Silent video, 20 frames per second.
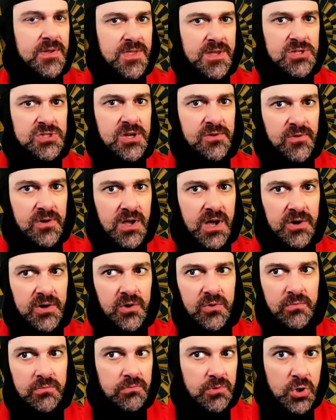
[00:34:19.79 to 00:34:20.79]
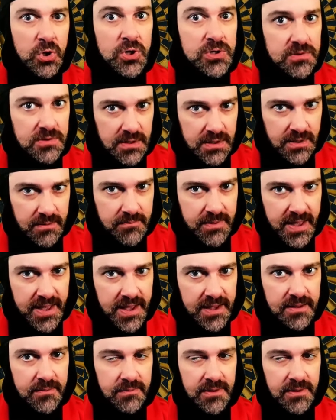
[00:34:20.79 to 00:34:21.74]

I think Jeffrey Hunter couldn't come back.